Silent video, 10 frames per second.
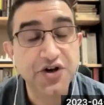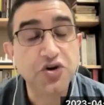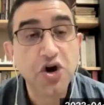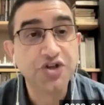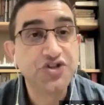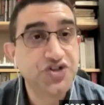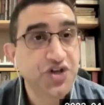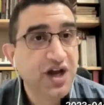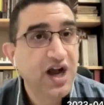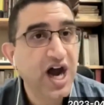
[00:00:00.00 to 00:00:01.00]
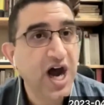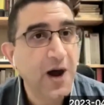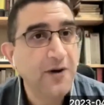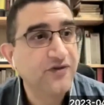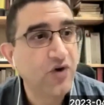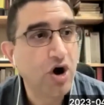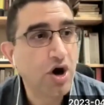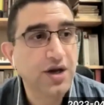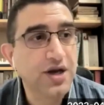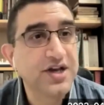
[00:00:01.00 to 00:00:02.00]
goods
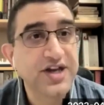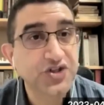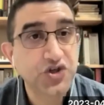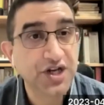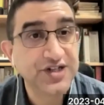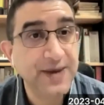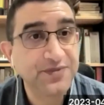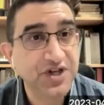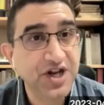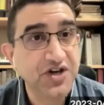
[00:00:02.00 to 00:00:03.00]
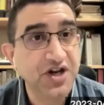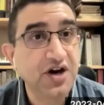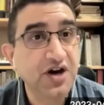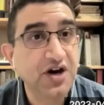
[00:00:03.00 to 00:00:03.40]
for industrial attempts in India,